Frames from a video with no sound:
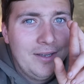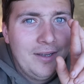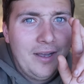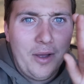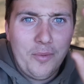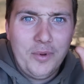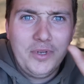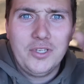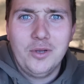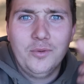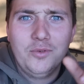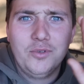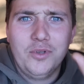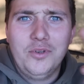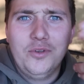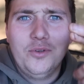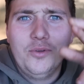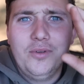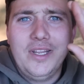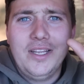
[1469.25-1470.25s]
how many times do I
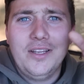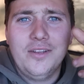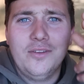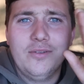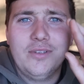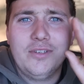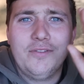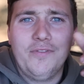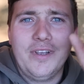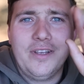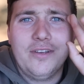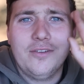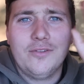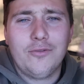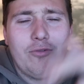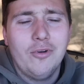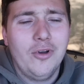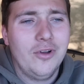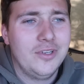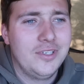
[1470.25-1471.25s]
need to do this fingered
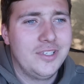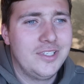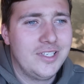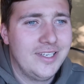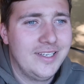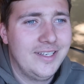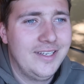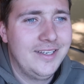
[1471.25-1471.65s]
cross?